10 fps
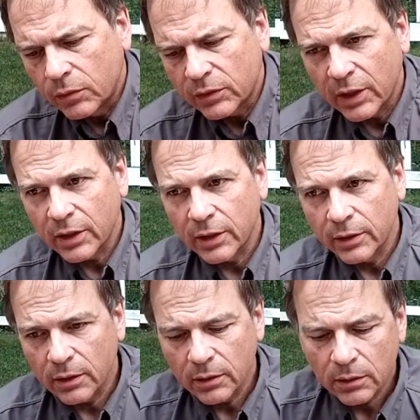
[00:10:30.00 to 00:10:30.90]
Put that
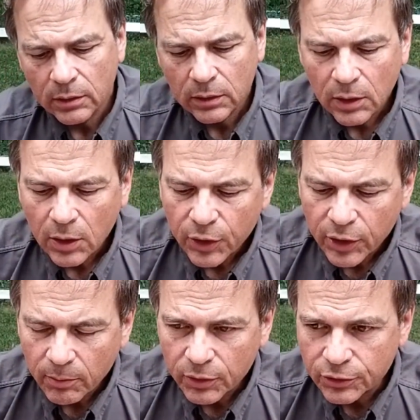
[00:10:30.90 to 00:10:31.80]
on
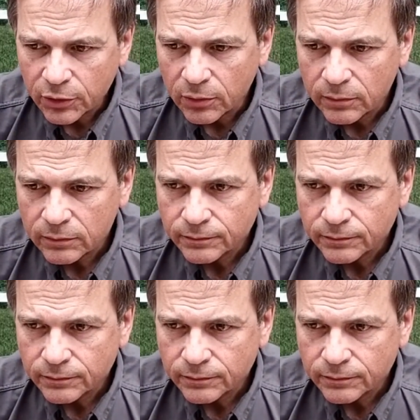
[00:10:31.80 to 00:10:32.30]
number 2.